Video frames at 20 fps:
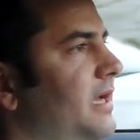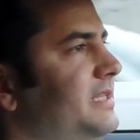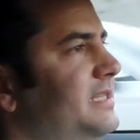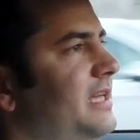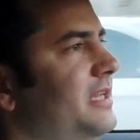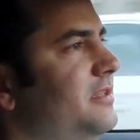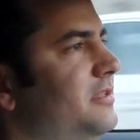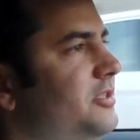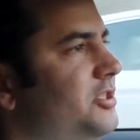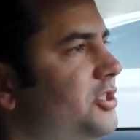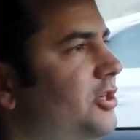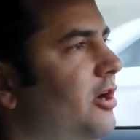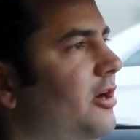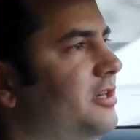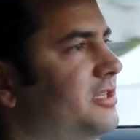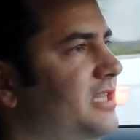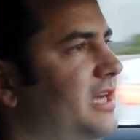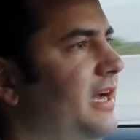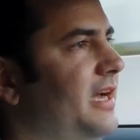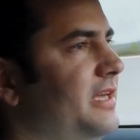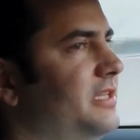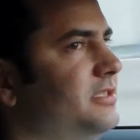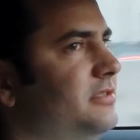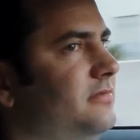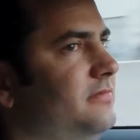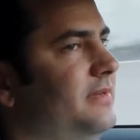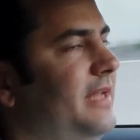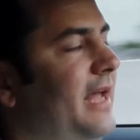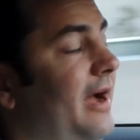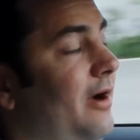at Shark's
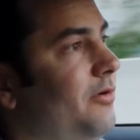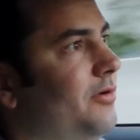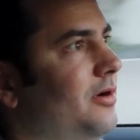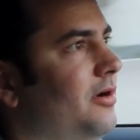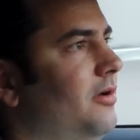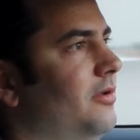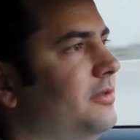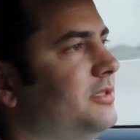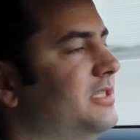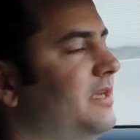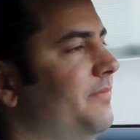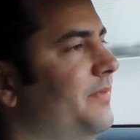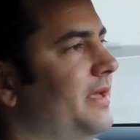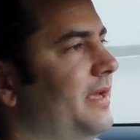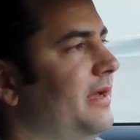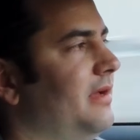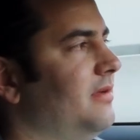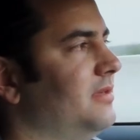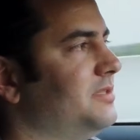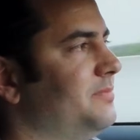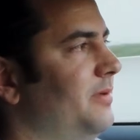Ice, now called something else,